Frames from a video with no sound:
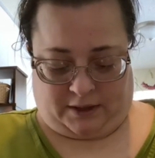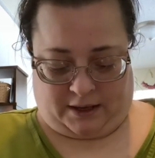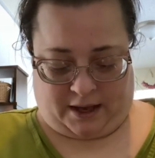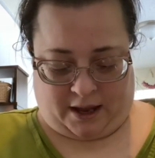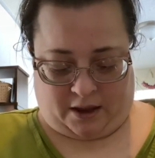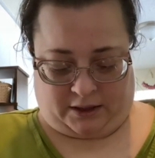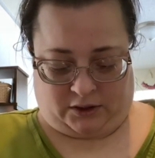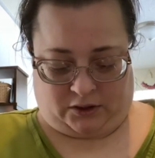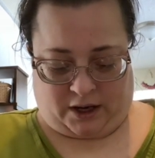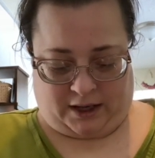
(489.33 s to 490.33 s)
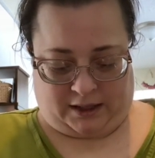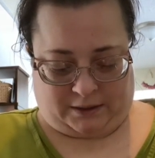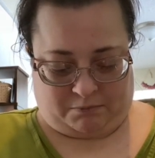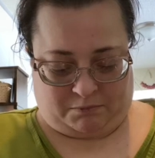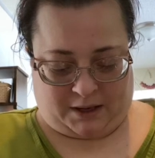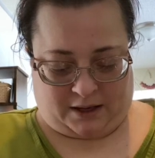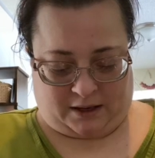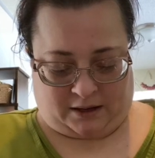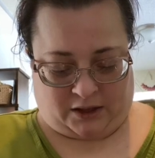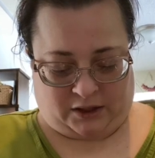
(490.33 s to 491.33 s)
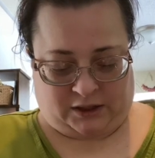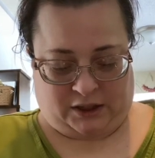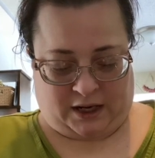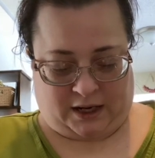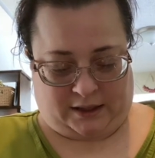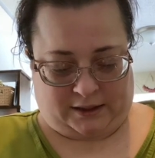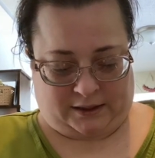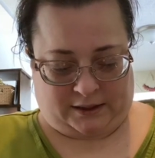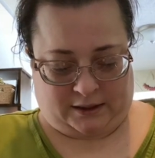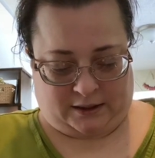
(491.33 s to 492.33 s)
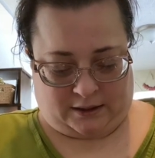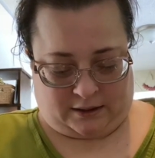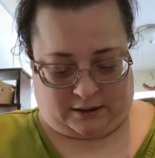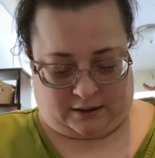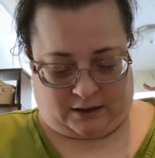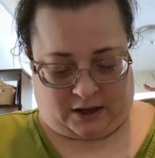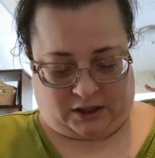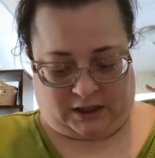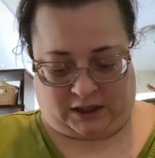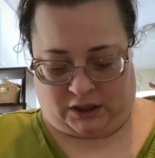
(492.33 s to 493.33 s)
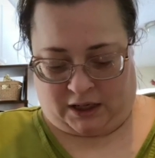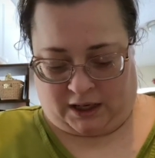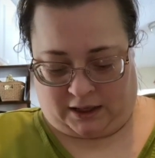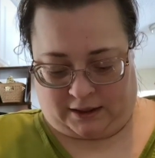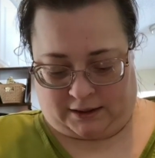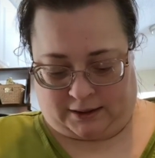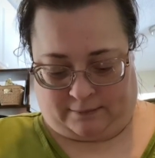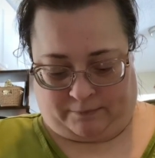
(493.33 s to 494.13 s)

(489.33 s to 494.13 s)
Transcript: Now let's try to get some meat and not just cheese. Not just the cheese.